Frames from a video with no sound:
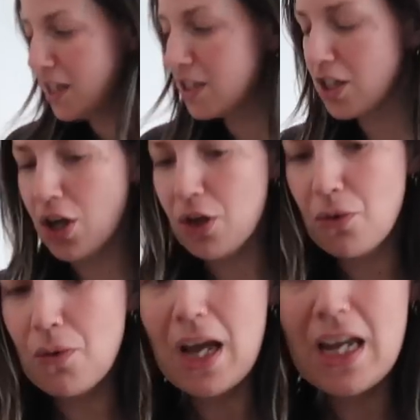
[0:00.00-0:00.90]

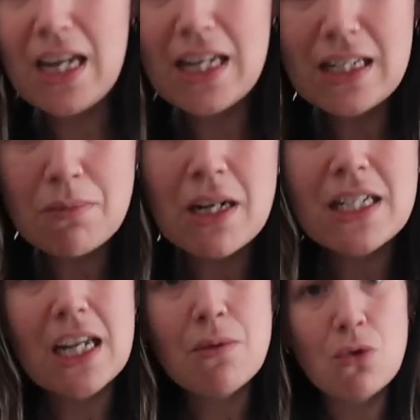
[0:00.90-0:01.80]
So, it's
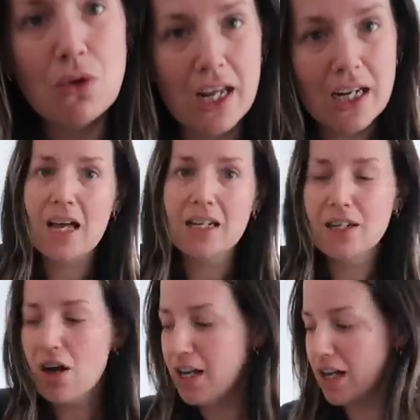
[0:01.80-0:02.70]
Monday morning
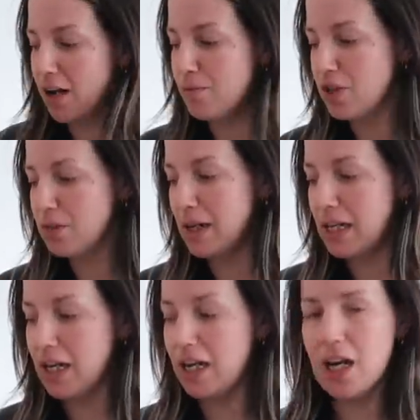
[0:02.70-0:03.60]
and I am just
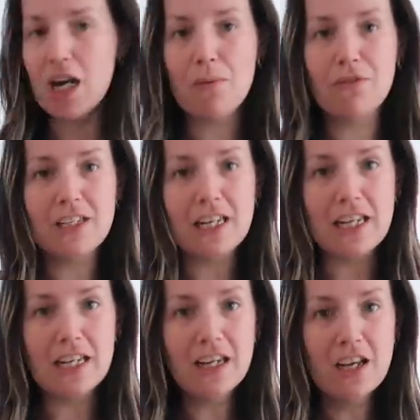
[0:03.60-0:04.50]
making a cup of
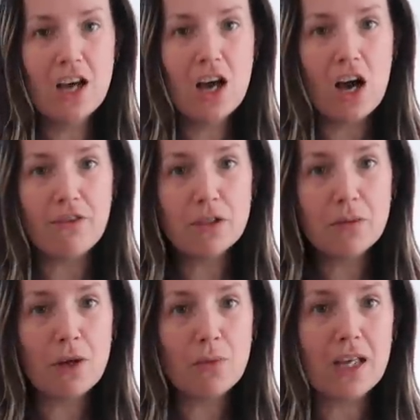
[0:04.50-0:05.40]
tea. I've
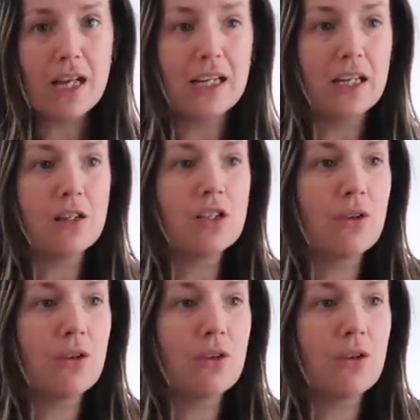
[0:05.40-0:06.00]
just been up with Elliot.